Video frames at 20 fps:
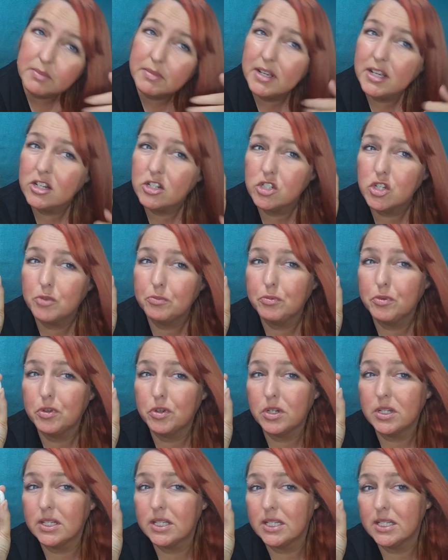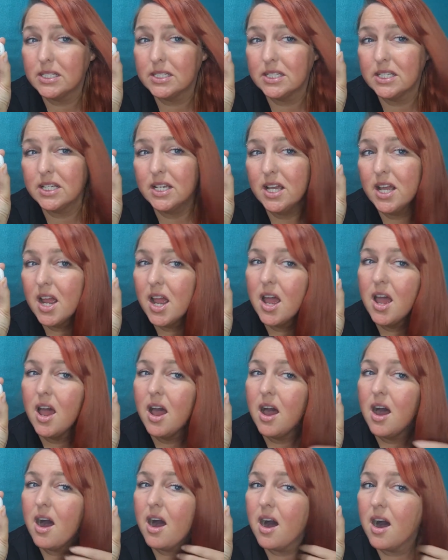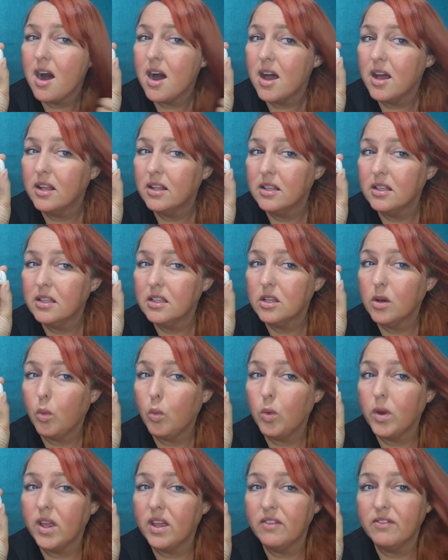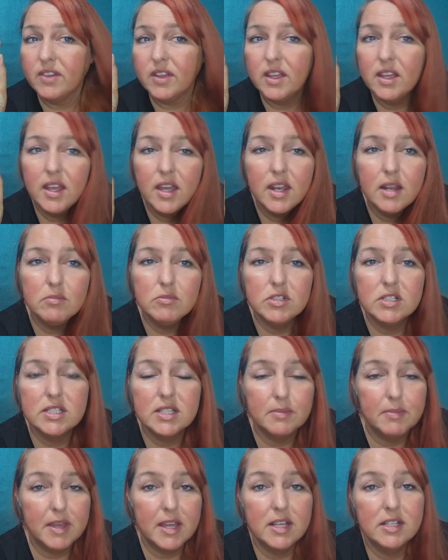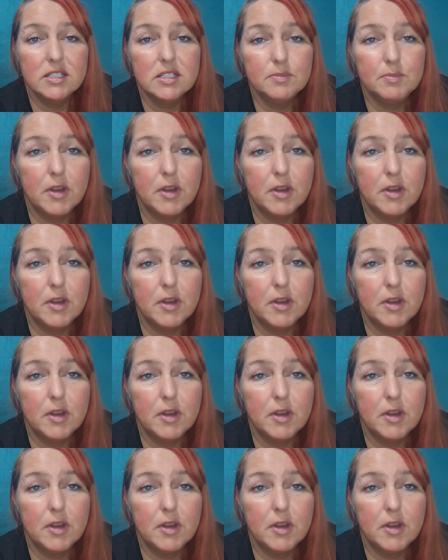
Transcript: my hair's pure greasy and wavy and I'm just a mess,